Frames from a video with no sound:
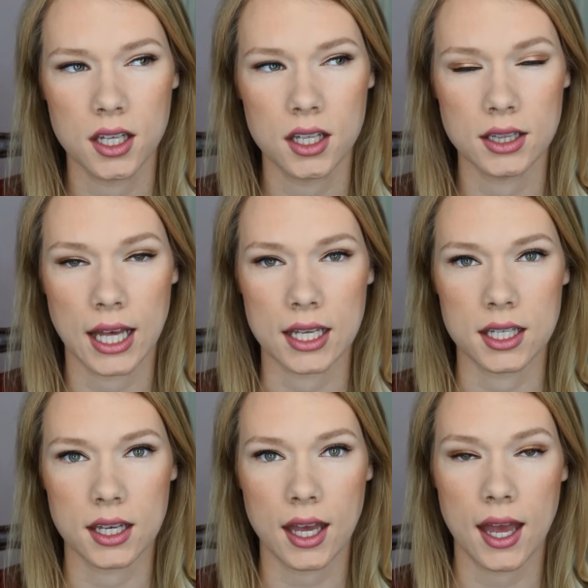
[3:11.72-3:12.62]

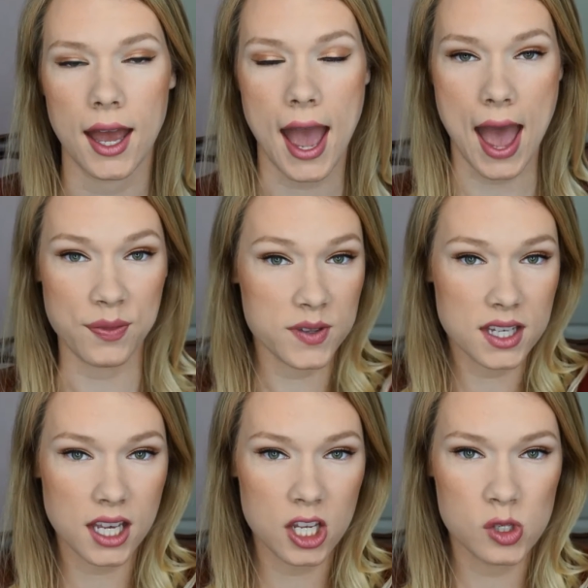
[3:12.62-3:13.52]
like at the
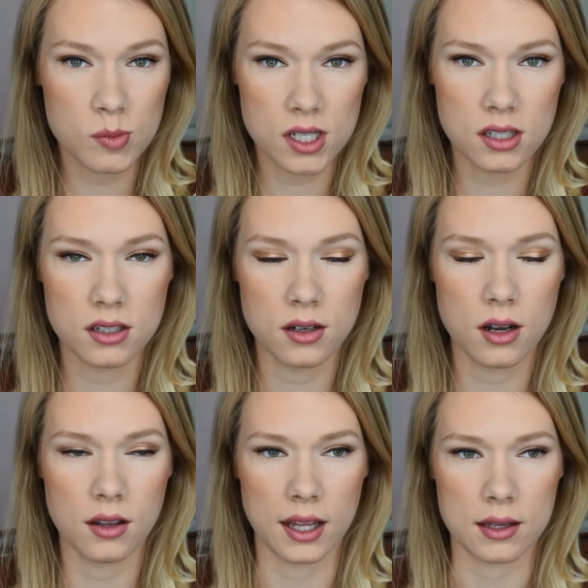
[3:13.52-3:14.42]
engagement,
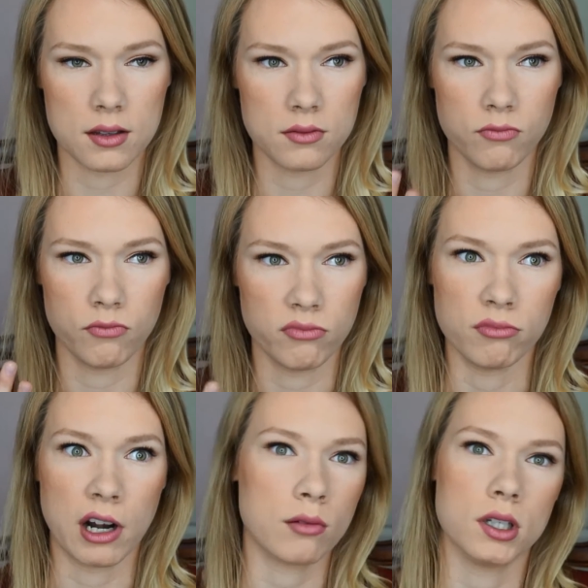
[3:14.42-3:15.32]
like
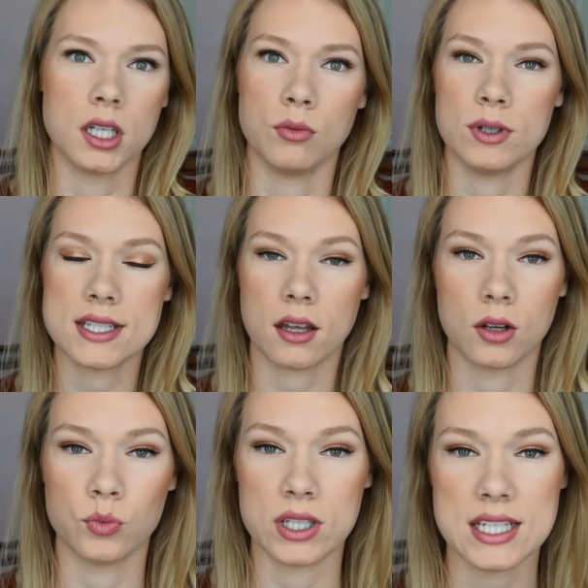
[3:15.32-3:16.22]
right when you went down
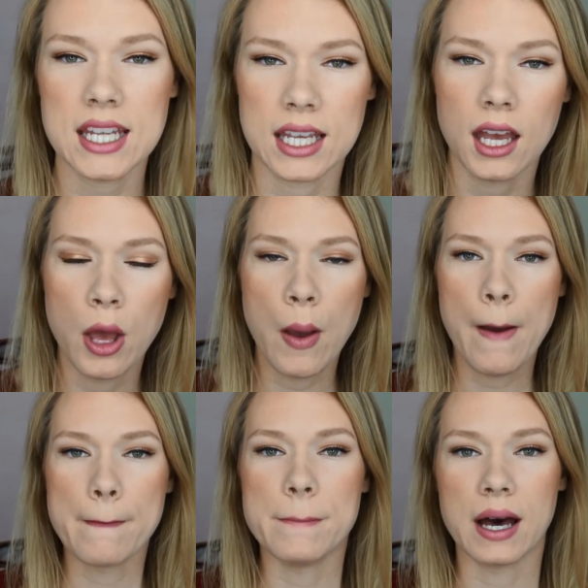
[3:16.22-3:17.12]
on one knee,
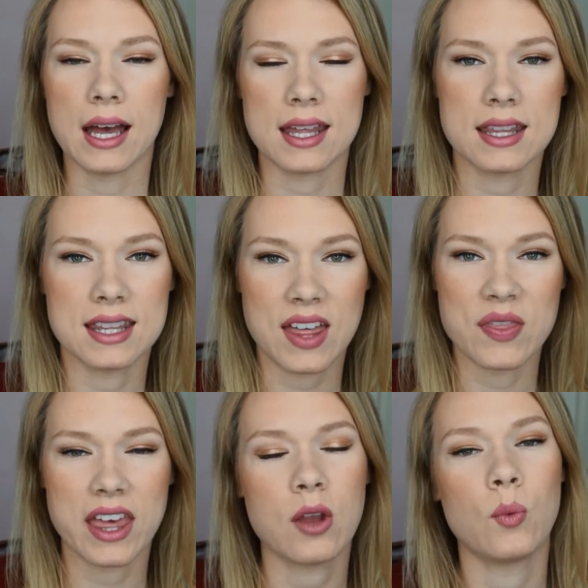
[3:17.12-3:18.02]
but that
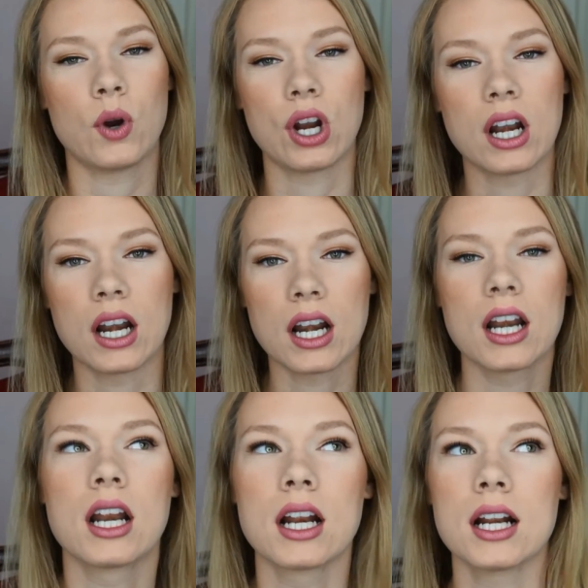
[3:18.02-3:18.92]
they were
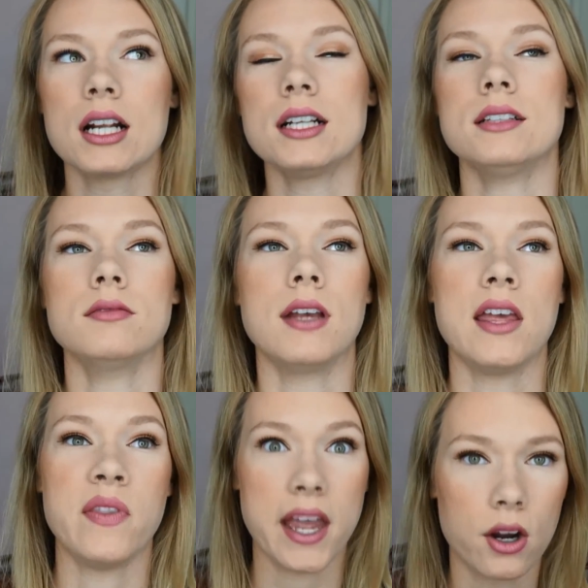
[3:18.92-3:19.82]

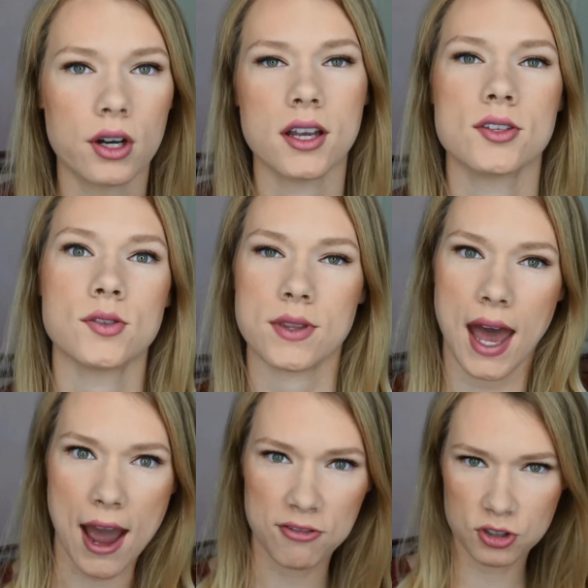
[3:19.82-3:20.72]
in the area so
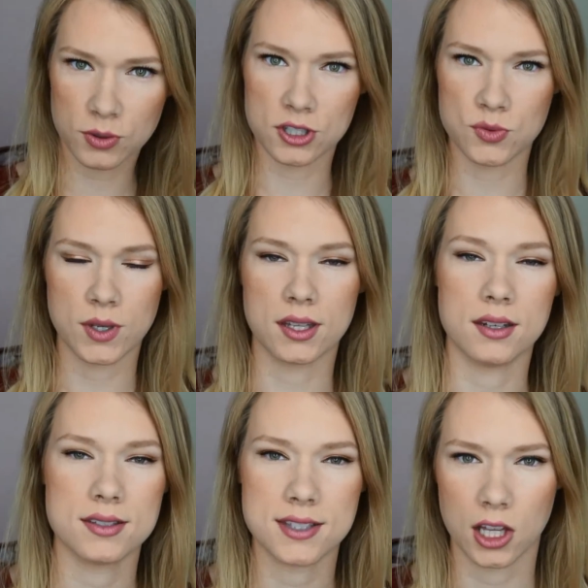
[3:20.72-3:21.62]
that afterwards we can
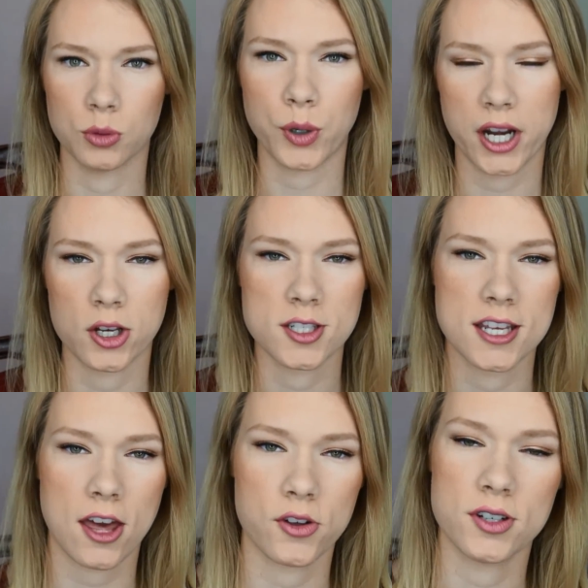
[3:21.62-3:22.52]
celebrate all
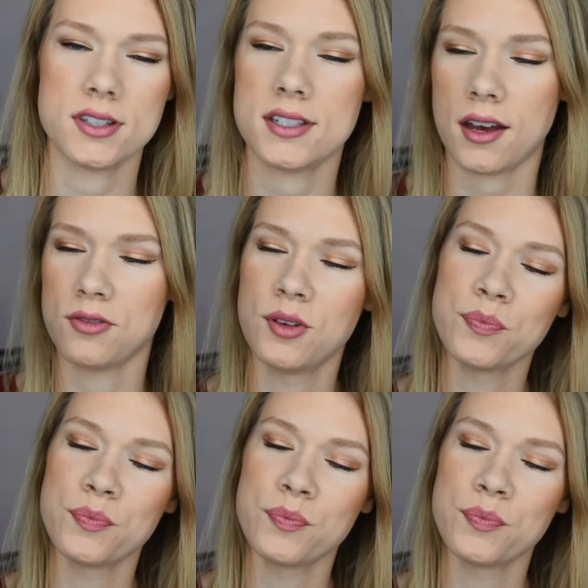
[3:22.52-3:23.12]
together and stuff.